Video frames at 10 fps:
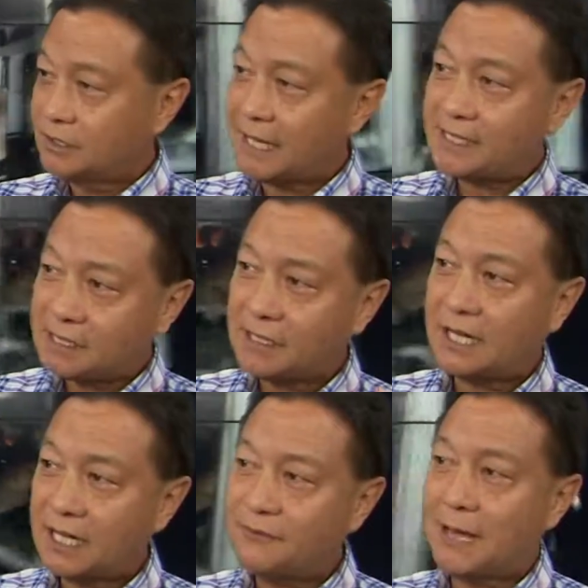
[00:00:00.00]
that's the
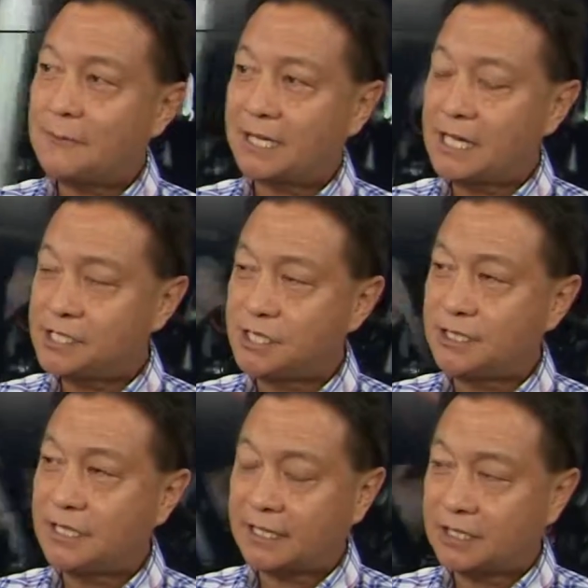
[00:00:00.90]
kind of
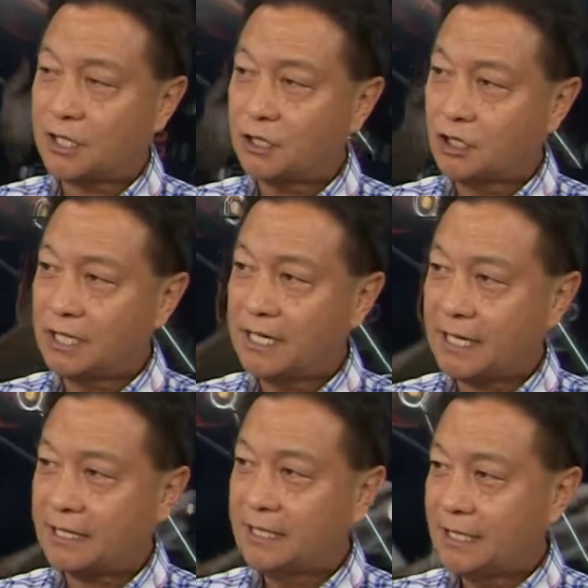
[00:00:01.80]
application that they're looking
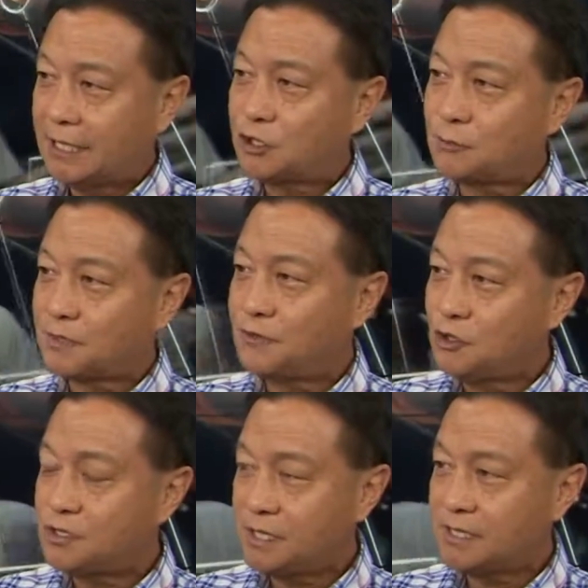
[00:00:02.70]
at in terms of
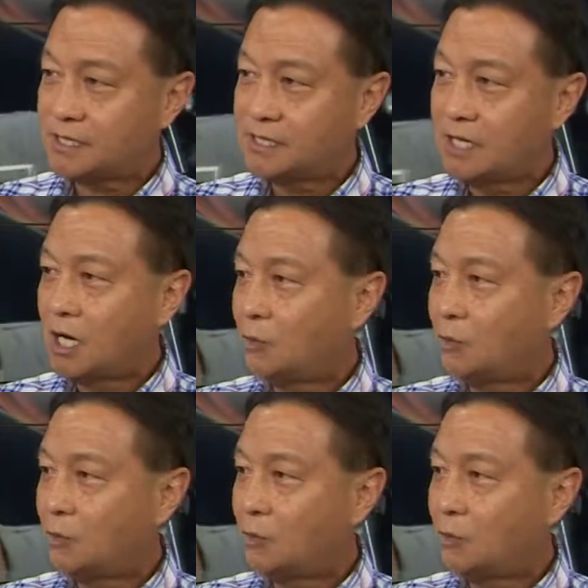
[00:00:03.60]
using this,